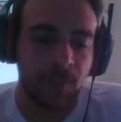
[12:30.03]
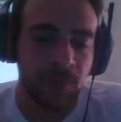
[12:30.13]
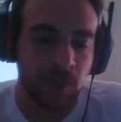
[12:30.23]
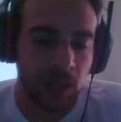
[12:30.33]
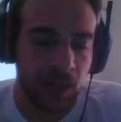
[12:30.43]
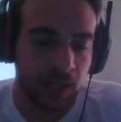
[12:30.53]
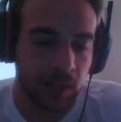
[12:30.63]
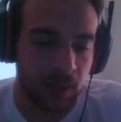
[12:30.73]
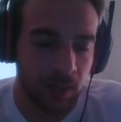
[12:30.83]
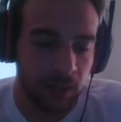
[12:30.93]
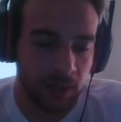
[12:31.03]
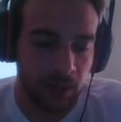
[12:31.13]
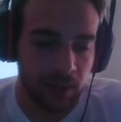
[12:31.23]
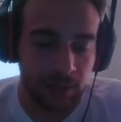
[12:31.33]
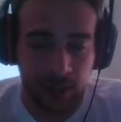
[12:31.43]
like
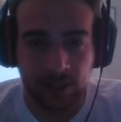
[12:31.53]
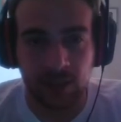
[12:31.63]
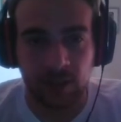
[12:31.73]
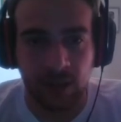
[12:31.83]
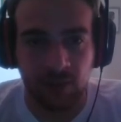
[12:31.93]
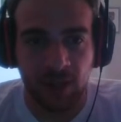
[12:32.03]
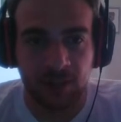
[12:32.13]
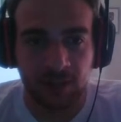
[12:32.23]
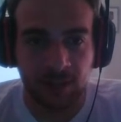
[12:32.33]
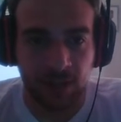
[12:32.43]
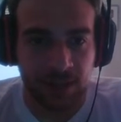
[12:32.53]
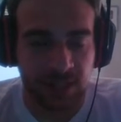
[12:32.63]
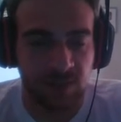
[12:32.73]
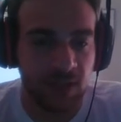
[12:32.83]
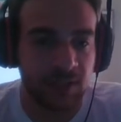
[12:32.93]
net's
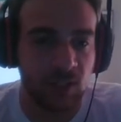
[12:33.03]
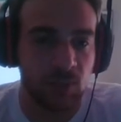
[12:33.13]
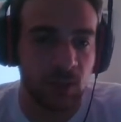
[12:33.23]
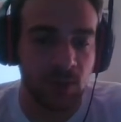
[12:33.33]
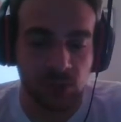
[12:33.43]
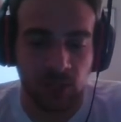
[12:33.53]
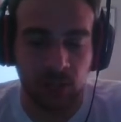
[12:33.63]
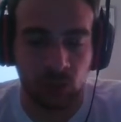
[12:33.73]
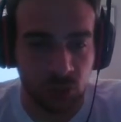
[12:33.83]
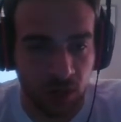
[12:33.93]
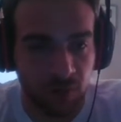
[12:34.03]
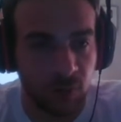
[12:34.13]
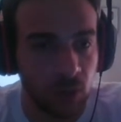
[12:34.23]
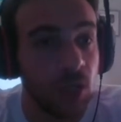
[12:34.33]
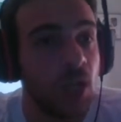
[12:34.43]
advantage because you get to
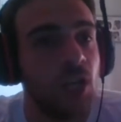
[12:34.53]
shuffle